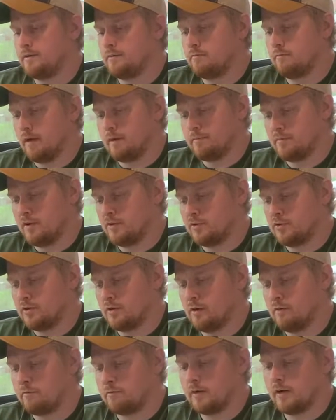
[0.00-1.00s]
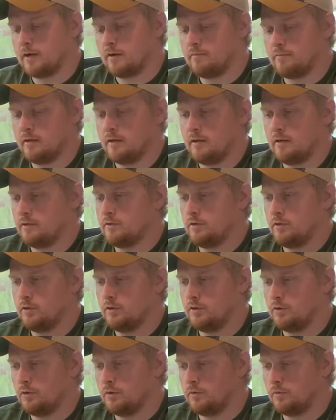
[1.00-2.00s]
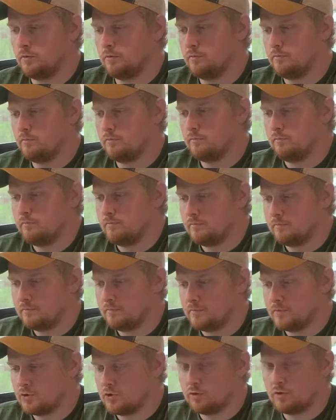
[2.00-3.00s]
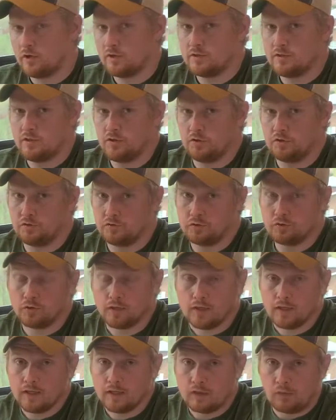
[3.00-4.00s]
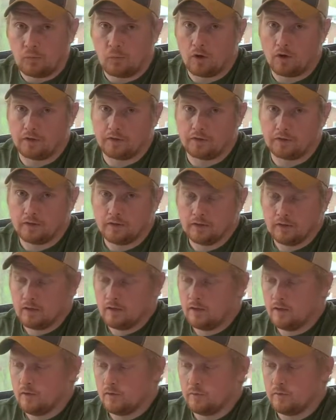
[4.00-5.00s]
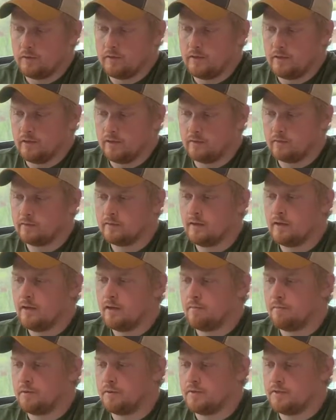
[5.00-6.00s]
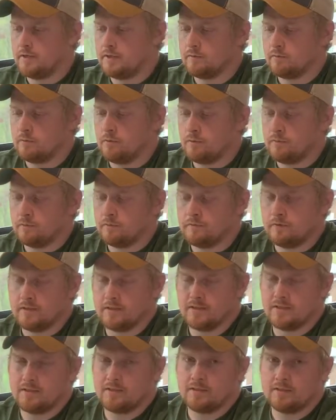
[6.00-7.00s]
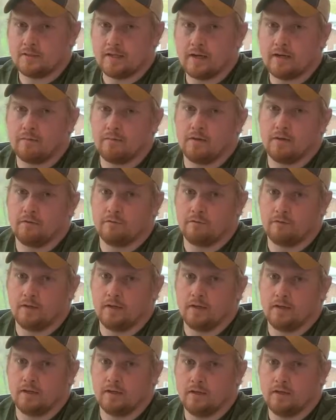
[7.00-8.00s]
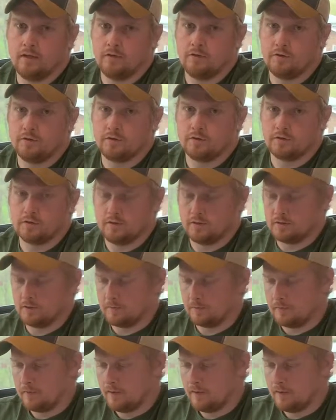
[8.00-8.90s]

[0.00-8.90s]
I'm not sure I would recommend, trusting your drinking water with this, but this will prevent sediment from getting into your system.